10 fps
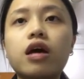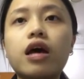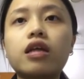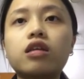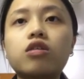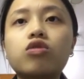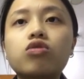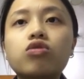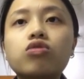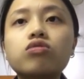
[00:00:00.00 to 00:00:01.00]
and it
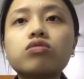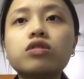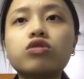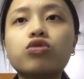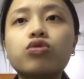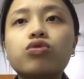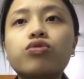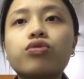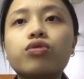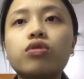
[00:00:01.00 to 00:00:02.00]
cools
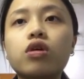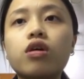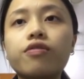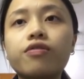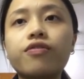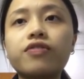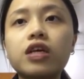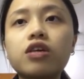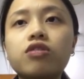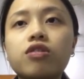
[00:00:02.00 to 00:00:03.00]
to
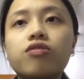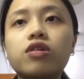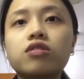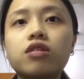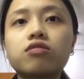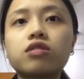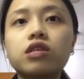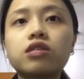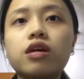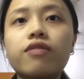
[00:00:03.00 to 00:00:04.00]
50 degrees
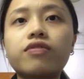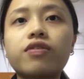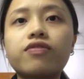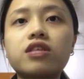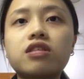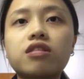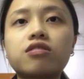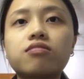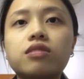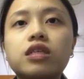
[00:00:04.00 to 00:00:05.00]
Celsius after
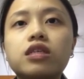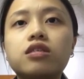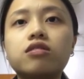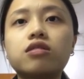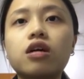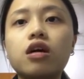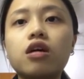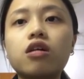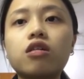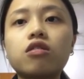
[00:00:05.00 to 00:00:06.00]
6 minutes.
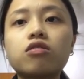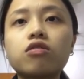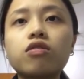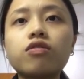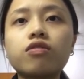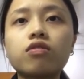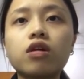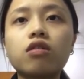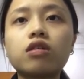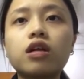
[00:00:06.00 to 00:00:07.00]
So
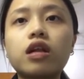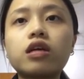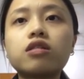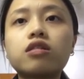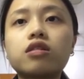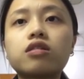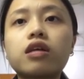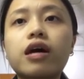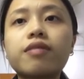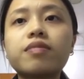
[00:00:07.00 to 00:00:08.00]
calculate the
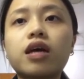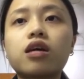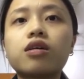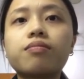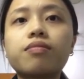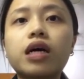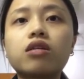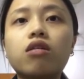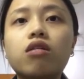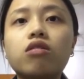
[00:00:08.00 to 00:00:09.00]
time taken by
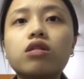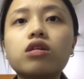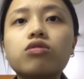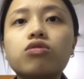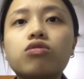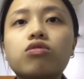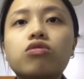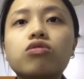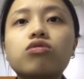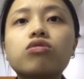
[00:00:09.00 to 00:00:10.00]
the oil to
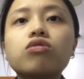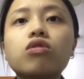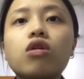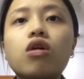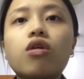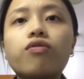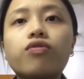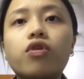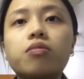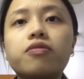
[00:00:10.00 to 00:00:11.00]
cool
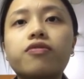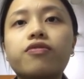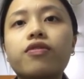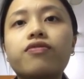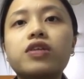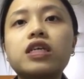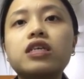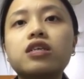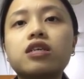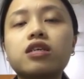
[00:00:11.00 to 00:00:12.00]
from 50